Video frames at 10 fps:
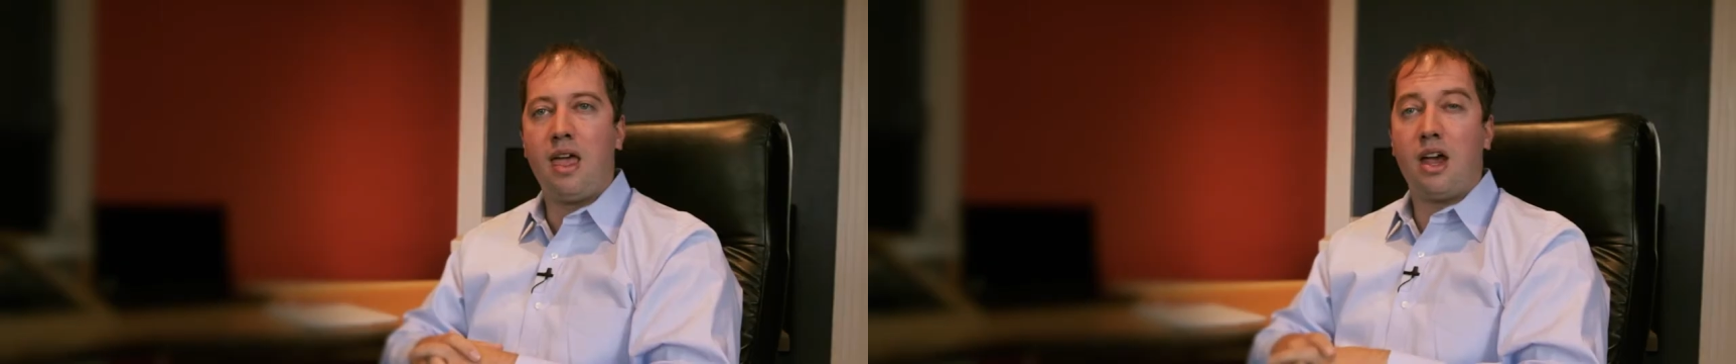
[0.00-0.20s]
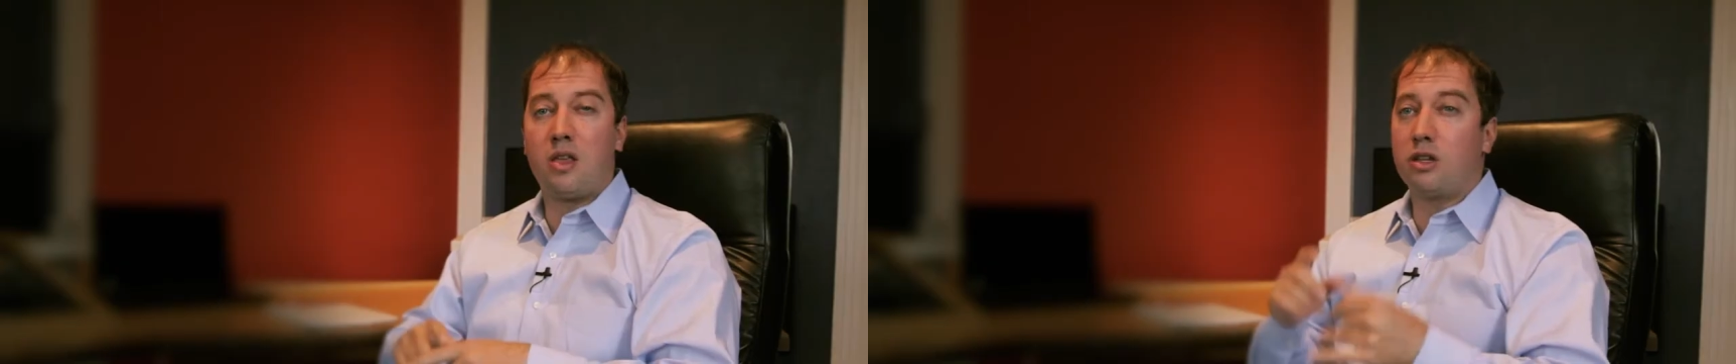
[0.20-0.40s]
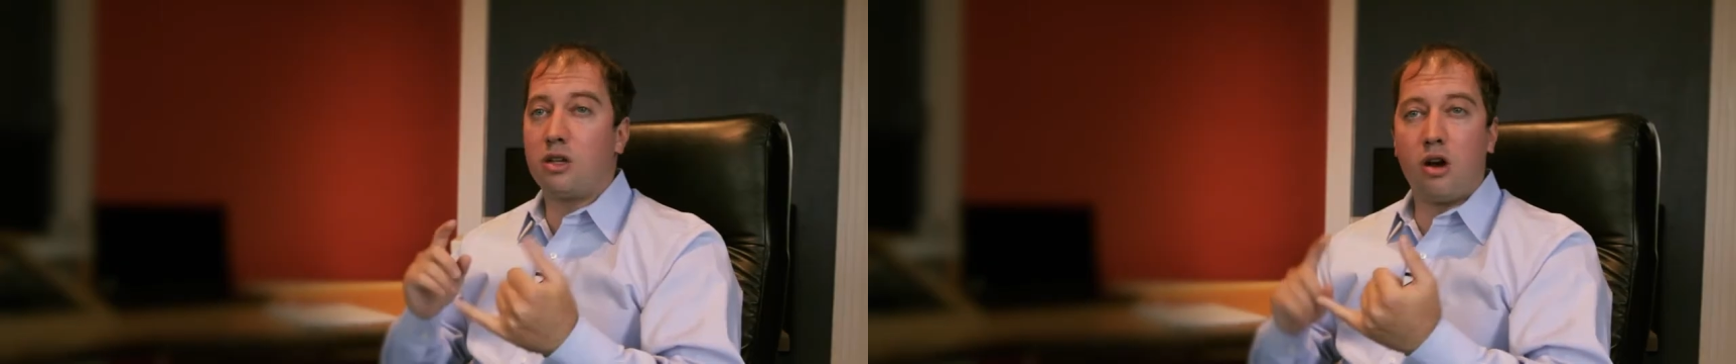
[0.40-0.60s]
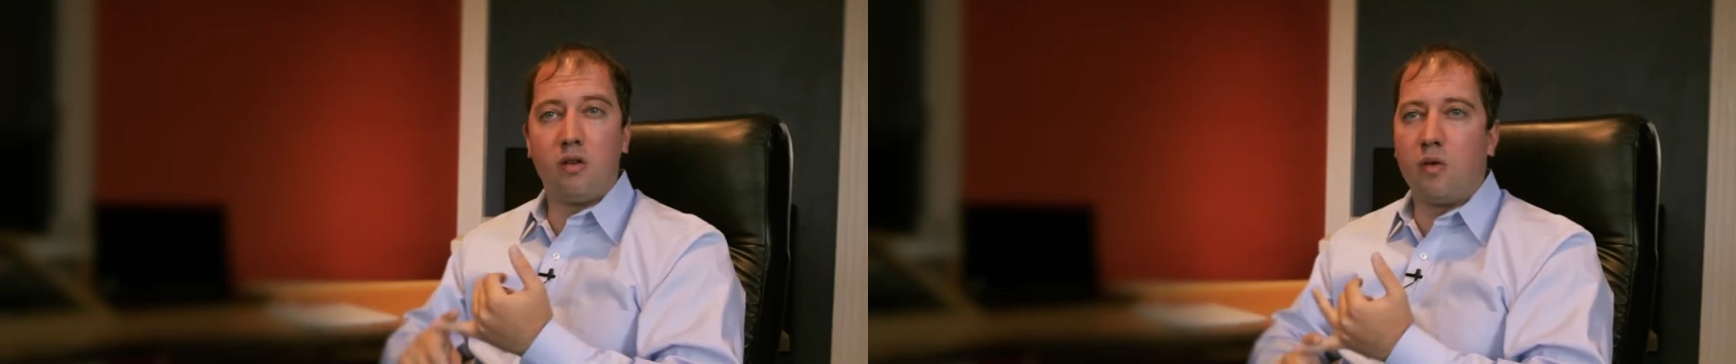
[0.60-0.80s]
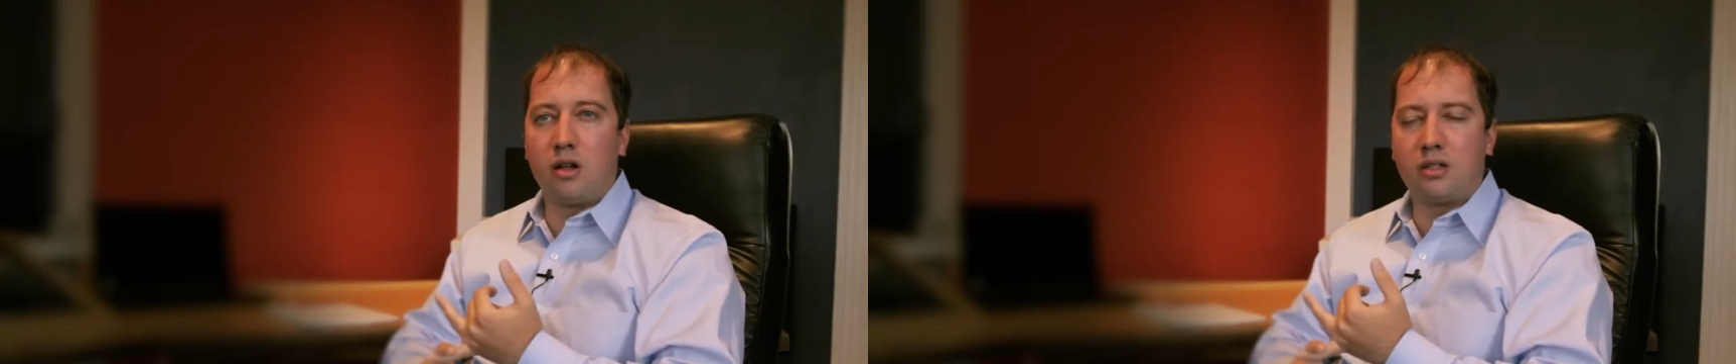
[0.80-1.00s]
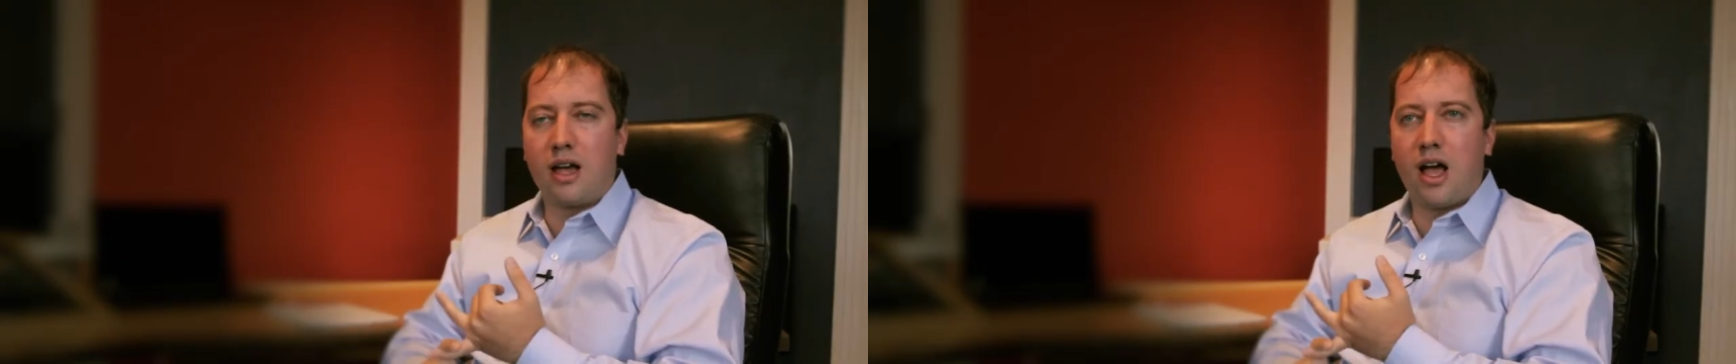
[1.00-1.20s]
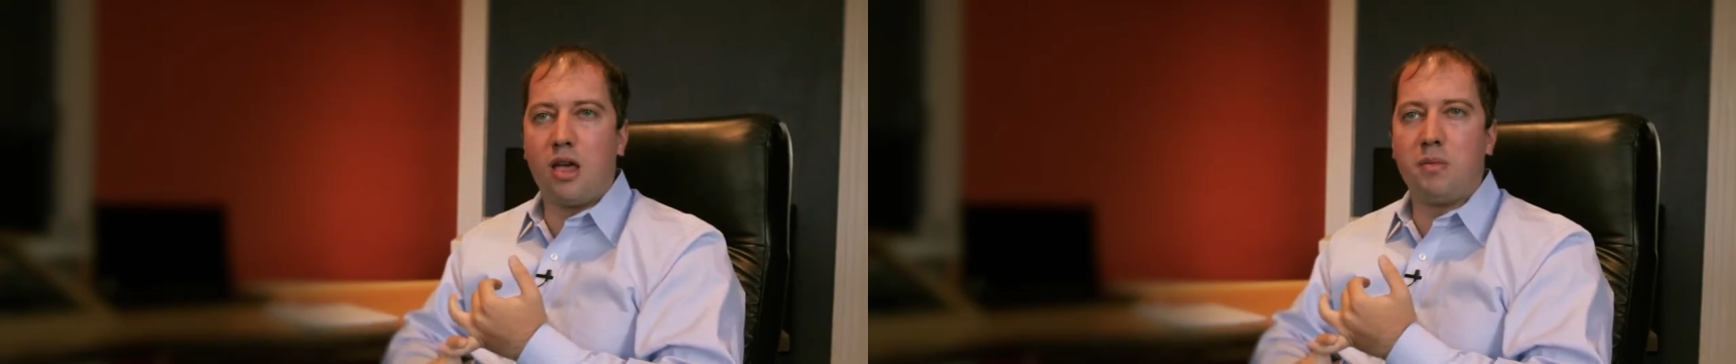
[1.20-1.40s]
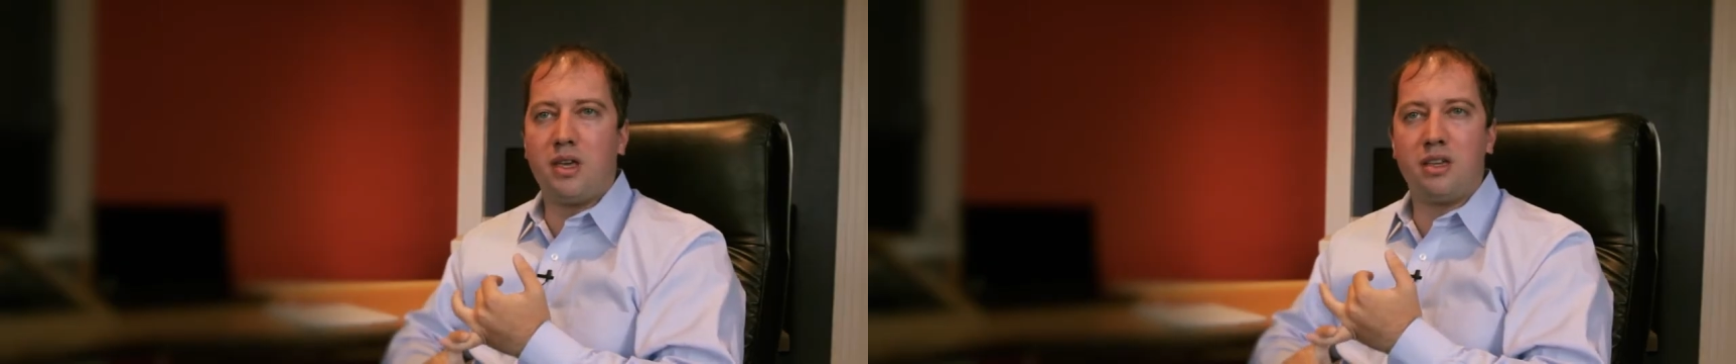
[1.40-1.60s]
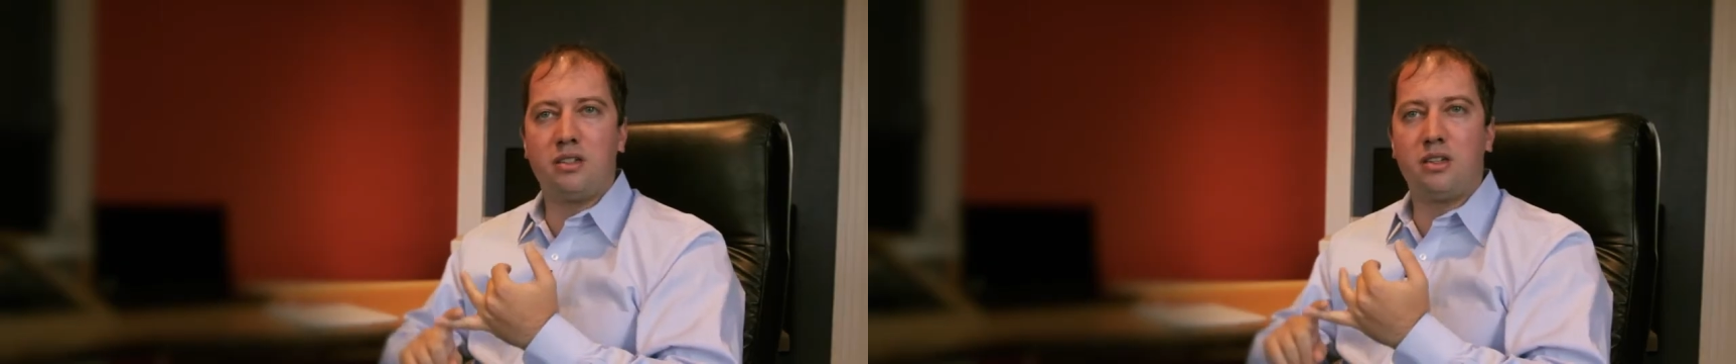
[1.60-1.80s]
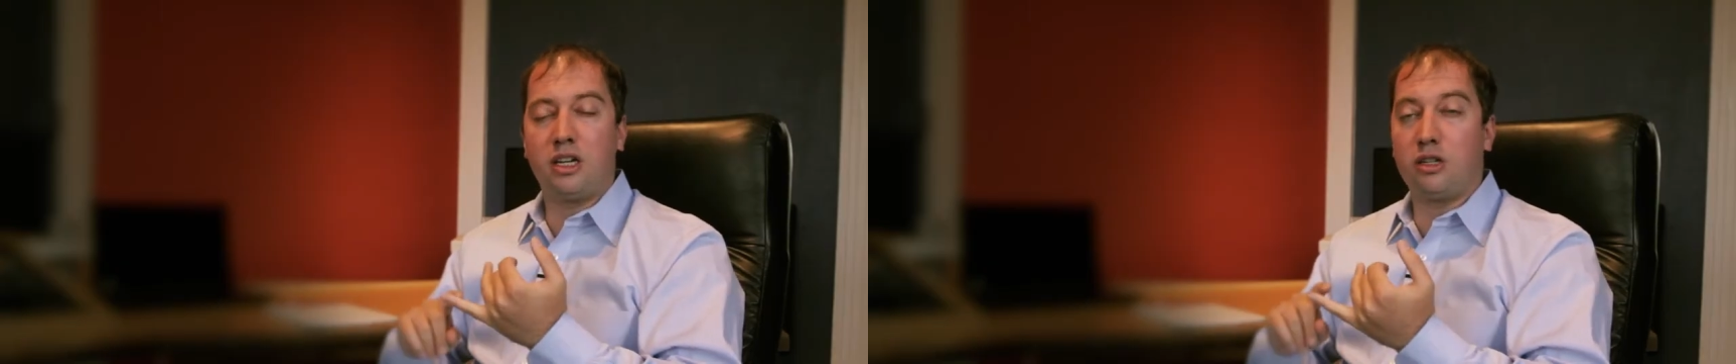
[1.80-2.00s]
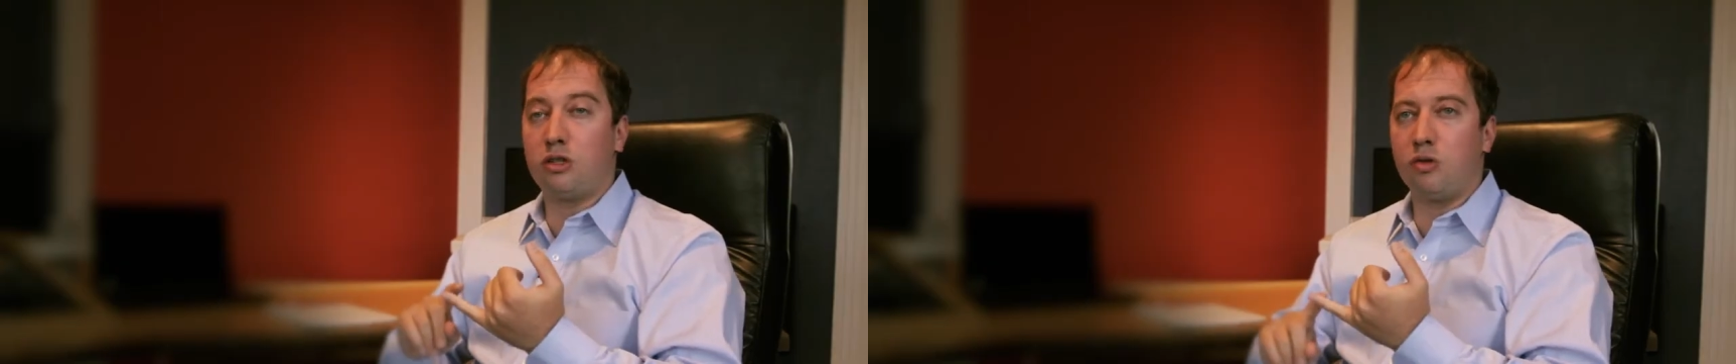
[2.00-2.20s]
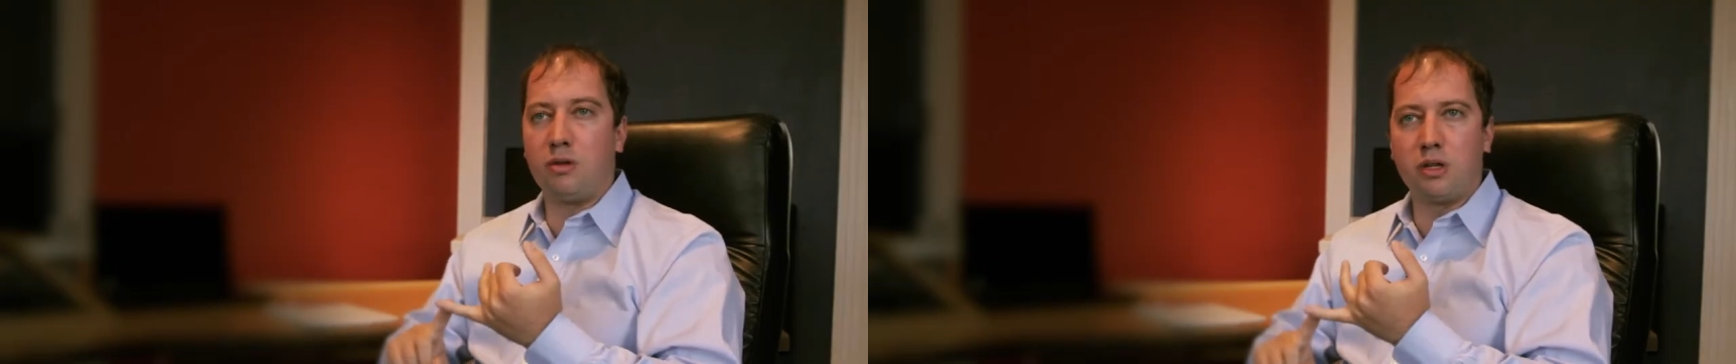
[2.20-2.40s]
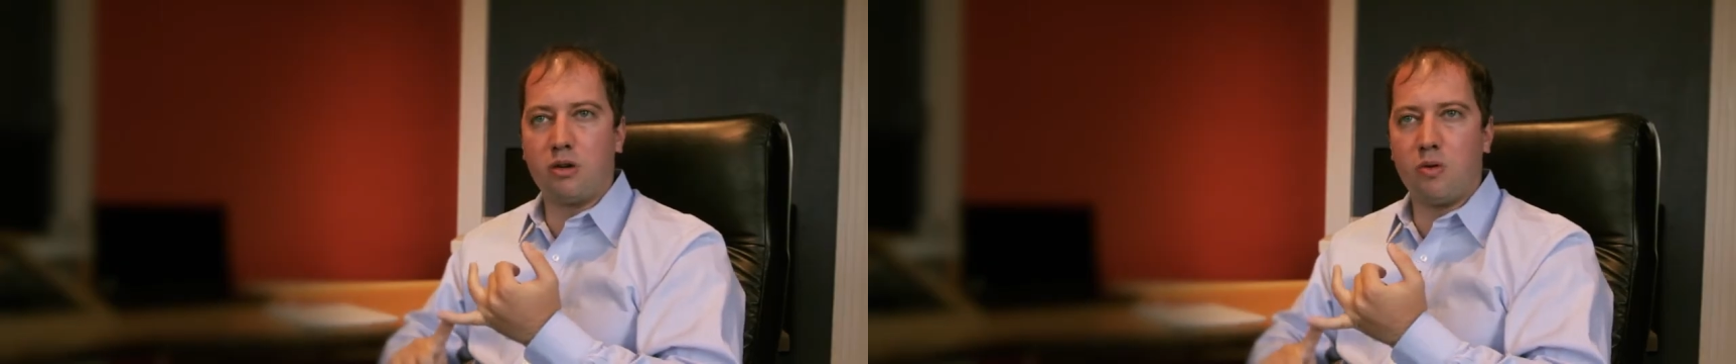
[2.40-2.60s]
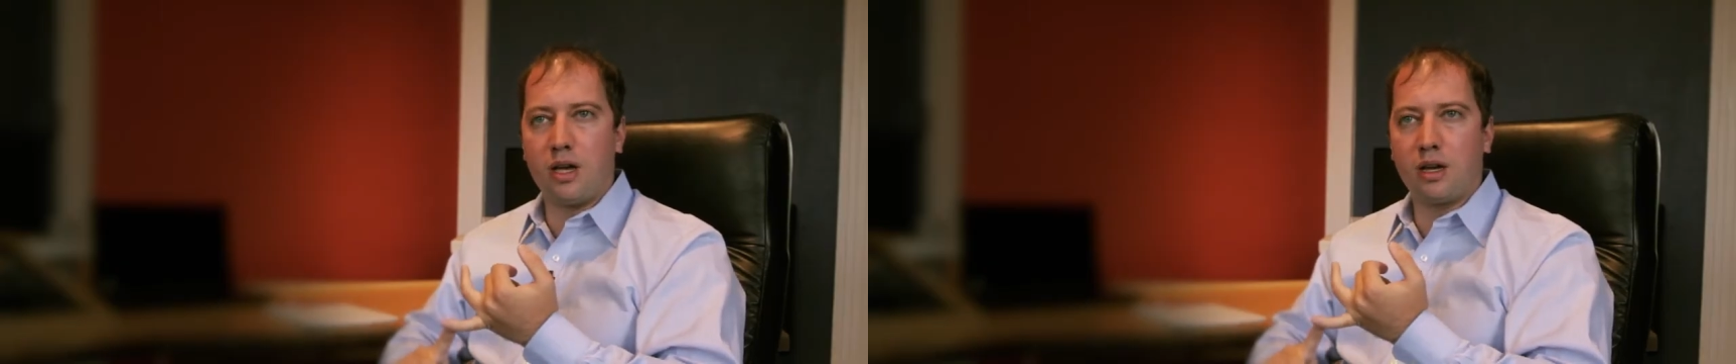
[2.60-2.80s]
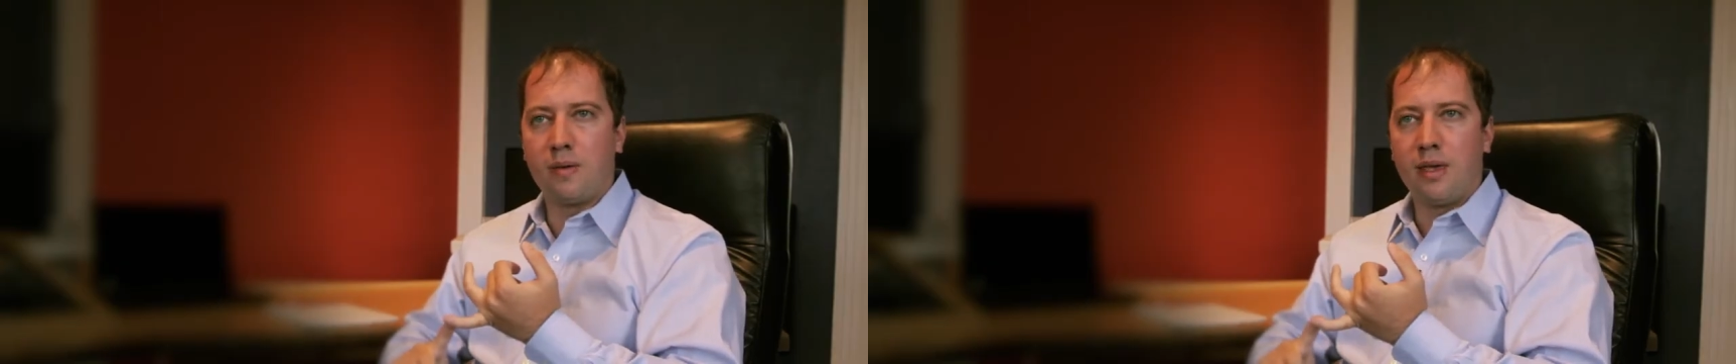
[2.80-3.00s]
and the turnaround time is extremely quick